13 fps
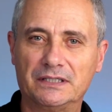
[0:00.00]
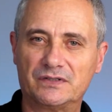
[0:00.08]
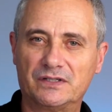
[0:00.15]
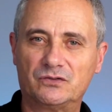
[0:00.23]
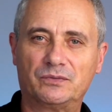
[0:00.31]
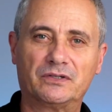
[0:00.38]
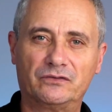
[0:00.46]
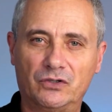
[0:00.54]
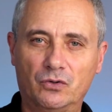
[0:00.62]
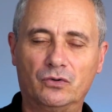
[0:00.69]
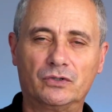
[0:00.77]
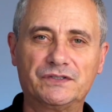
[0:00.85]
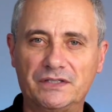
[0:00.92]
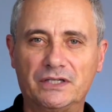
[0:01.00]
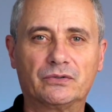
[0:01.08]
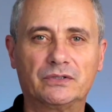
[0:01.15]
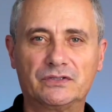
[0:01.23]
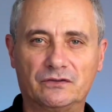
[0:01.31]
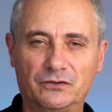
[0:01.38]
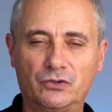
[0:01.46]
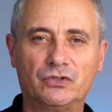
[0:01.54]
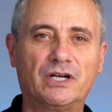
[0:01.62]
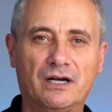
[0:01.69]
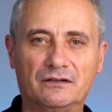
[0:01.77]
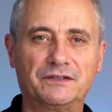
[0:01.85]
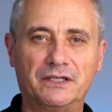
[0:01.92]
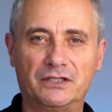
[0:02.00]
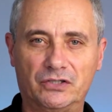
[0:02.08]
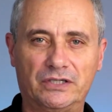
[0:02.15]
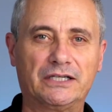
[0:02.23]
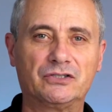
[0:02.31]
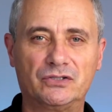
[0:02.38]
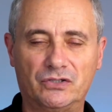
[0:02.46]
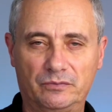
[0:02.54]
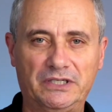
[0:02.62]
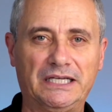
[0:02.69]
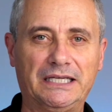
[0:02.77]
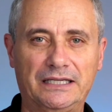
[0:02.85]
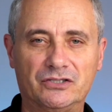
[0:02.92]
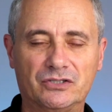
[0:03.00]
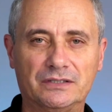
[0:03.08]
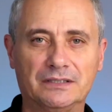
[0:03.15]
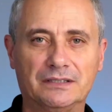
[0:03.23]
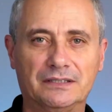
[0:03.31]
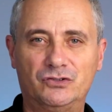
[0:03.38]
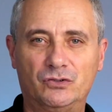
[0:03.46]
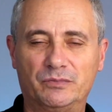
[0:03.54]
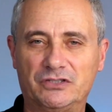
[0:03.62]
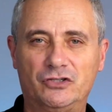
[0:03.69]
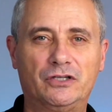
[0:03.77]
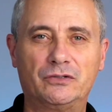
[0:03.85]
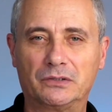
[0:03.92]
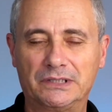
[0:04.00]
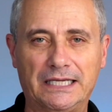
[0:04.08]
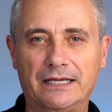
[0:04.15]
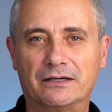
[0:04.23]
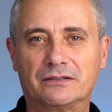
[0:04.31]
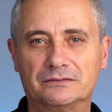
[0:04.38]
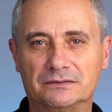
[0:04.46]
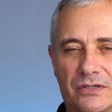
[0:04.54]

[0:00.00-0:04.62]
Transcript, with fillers: Because that's one of the core secrets of good confident connection communication is you must genuinely care.